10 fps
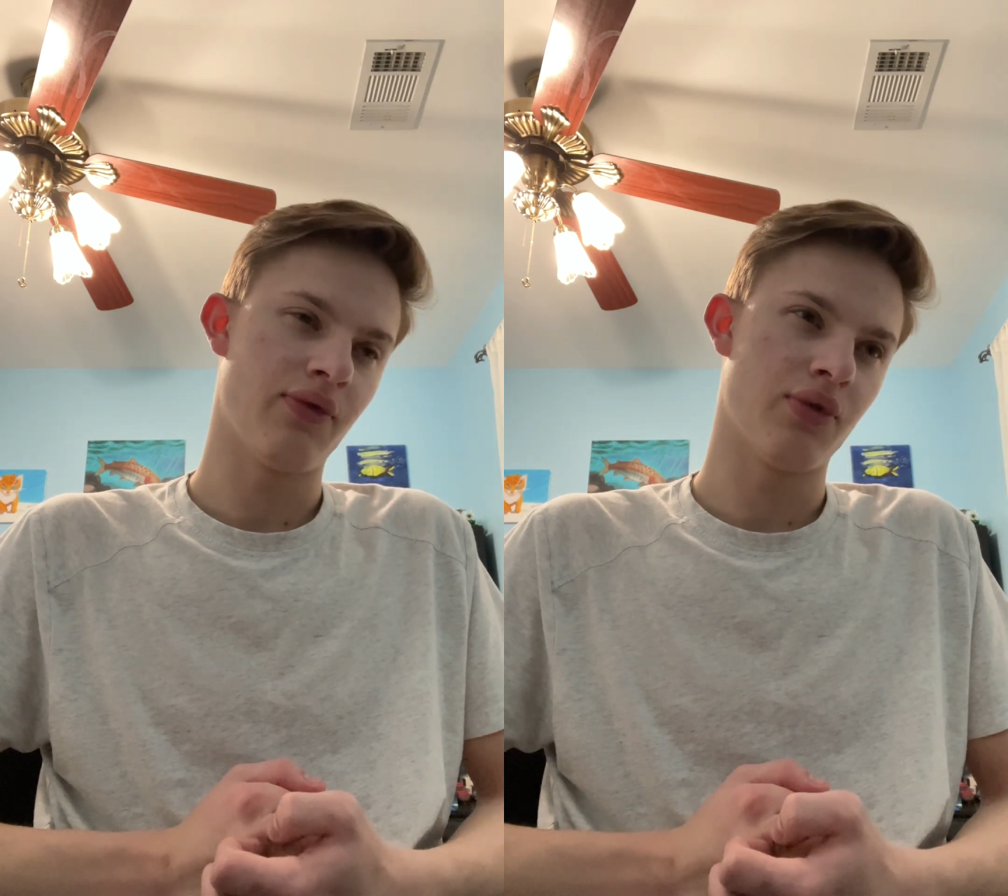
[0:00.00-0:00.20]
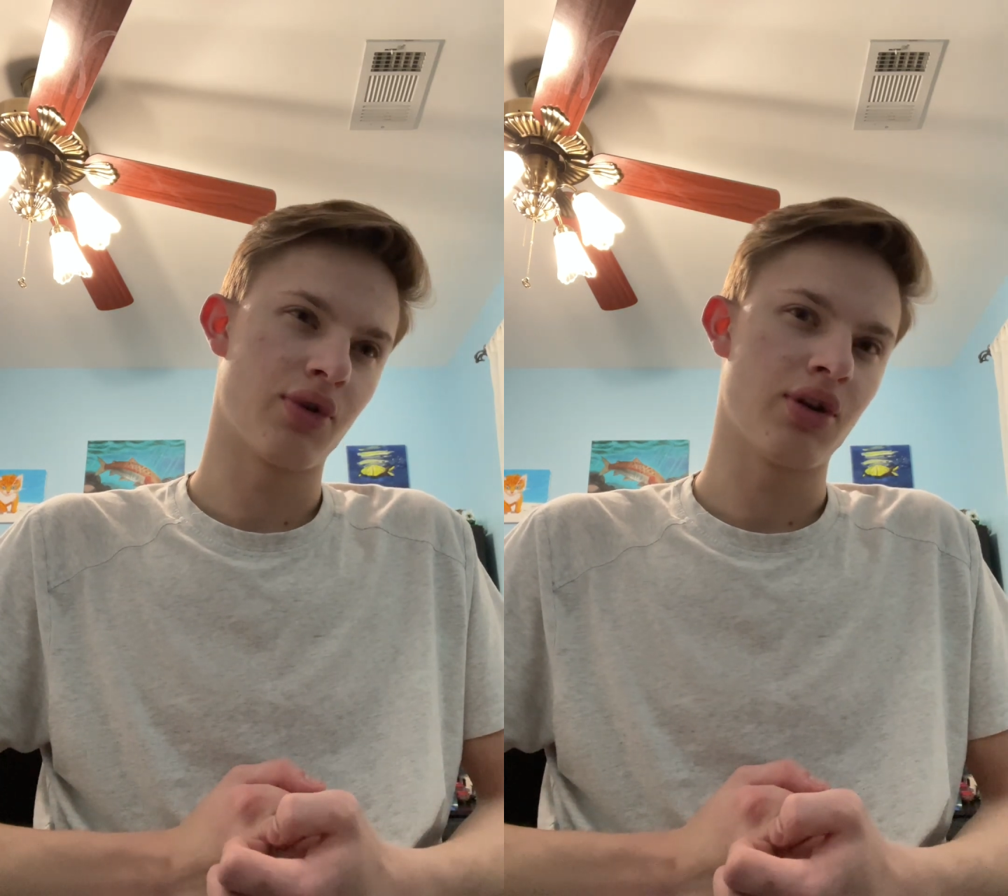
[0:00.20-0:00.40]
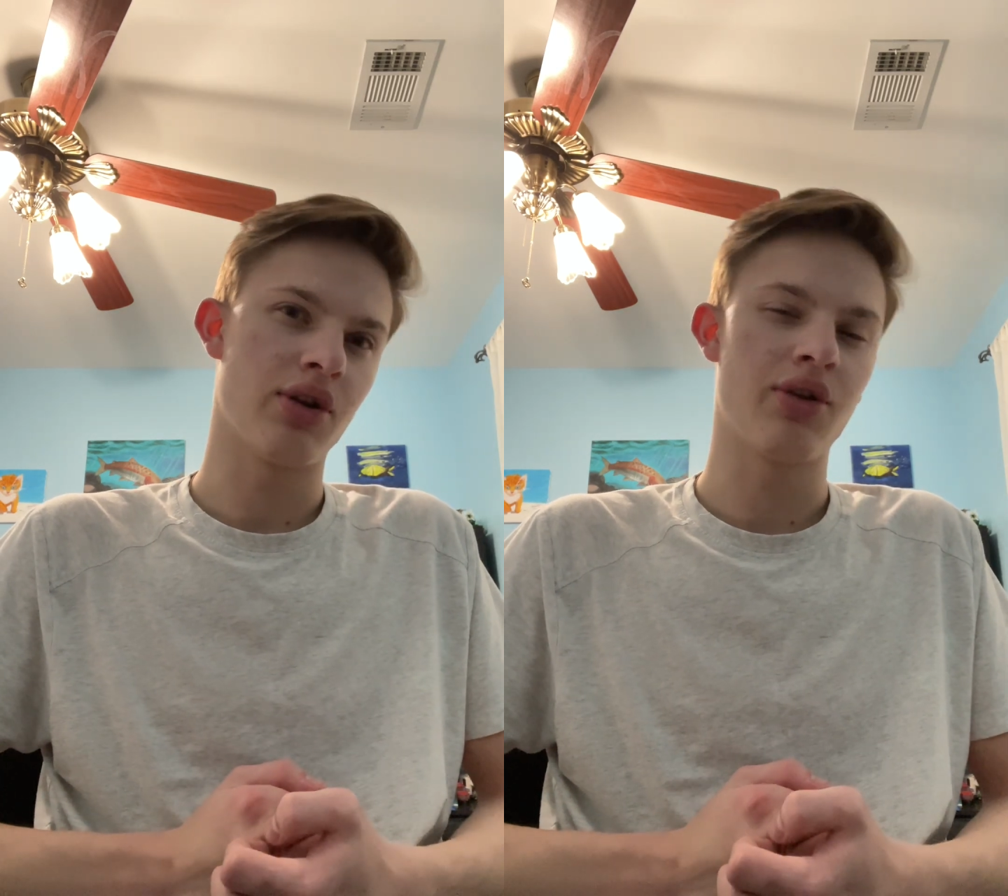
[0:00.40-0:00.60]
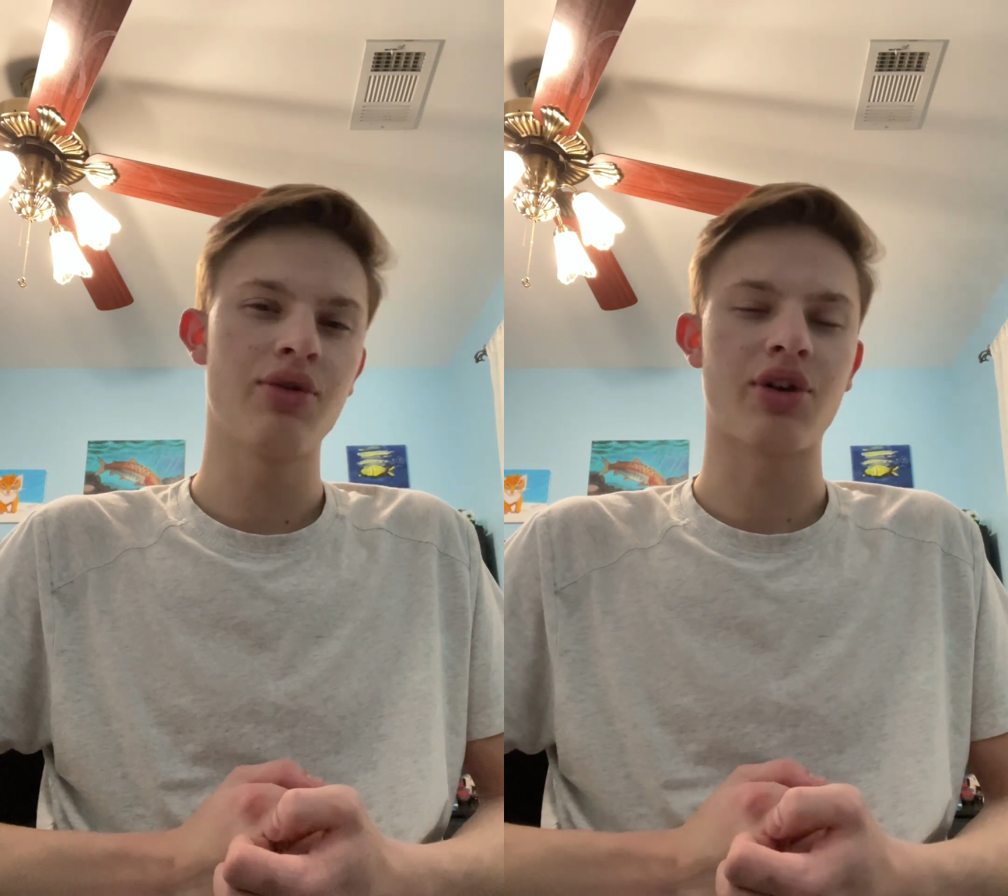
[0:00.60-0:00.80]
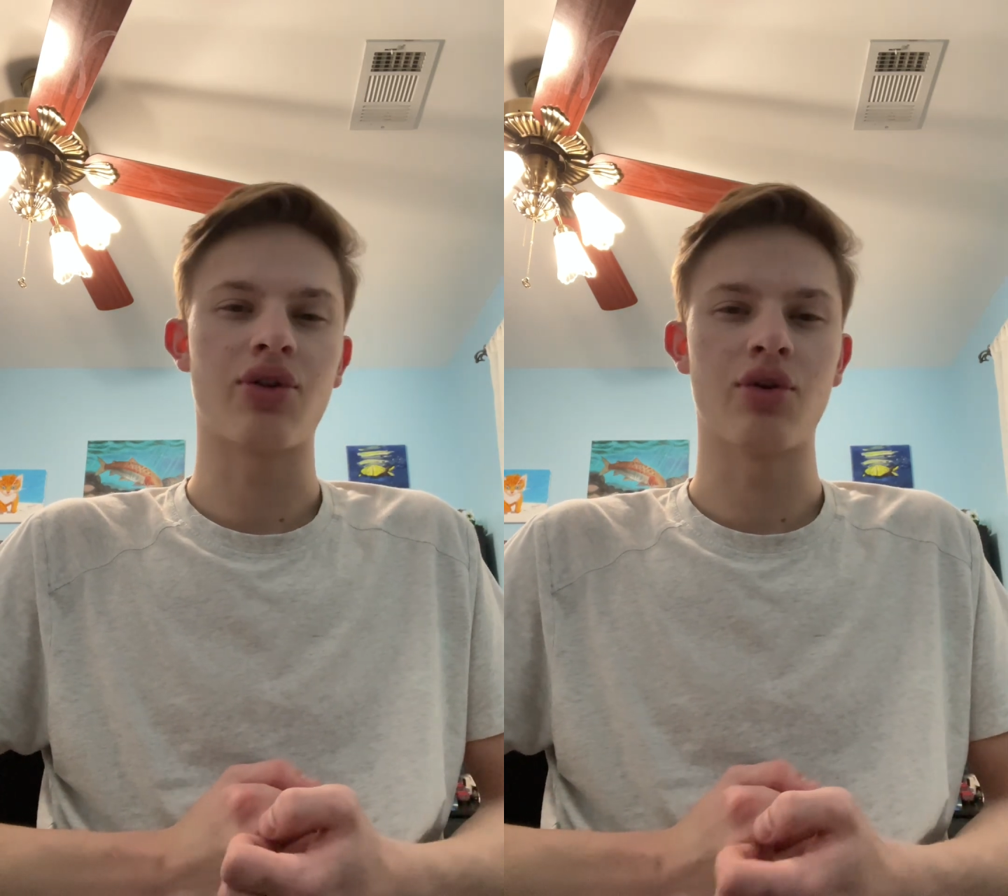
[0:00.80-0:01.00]
14, I think it
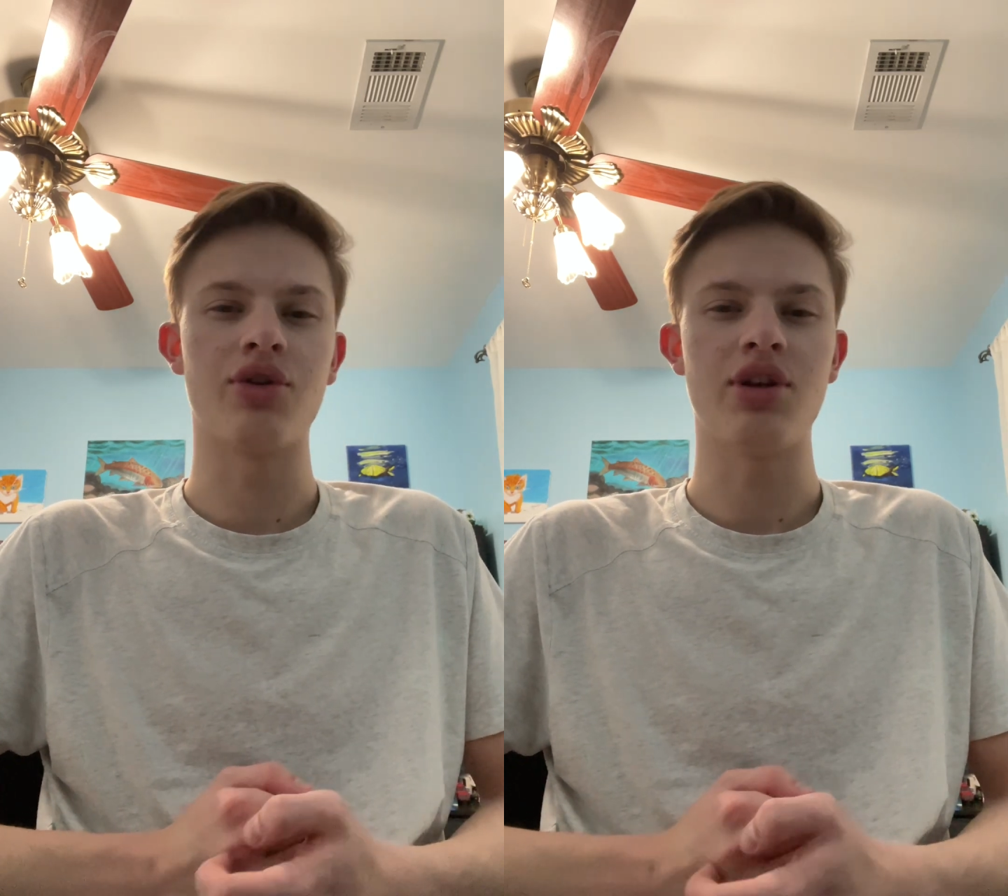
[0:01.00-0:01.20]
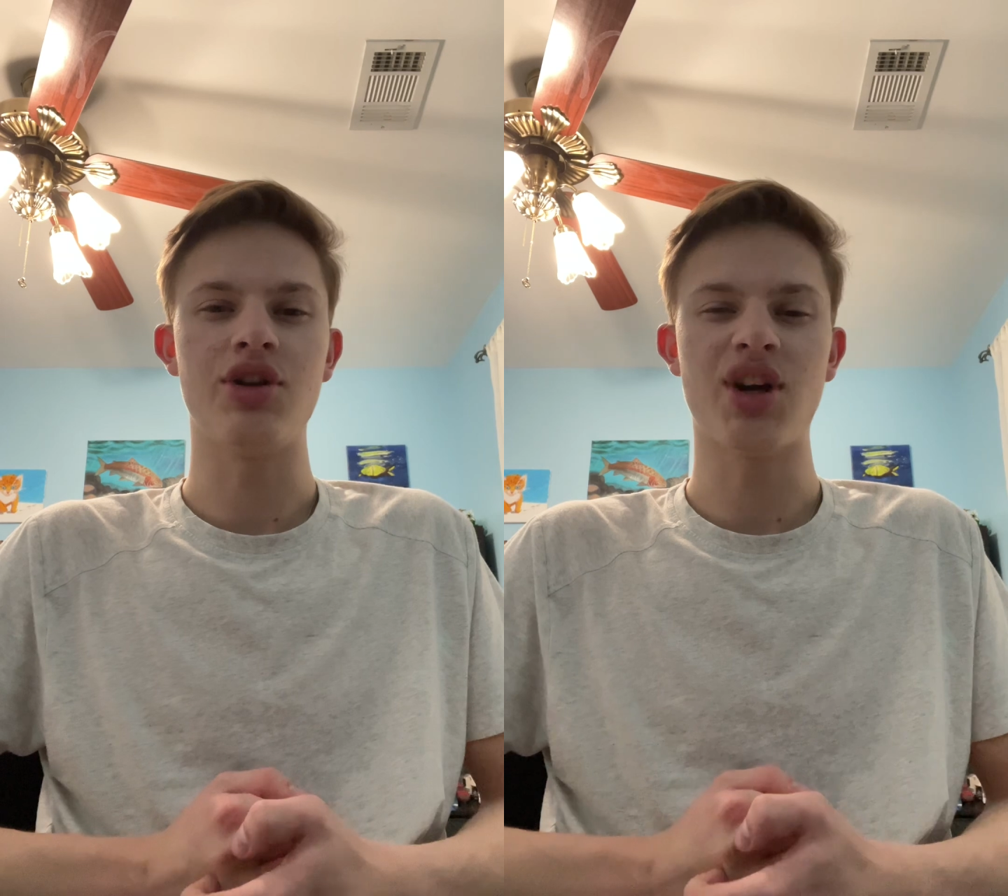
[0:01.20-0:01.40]
was like 13,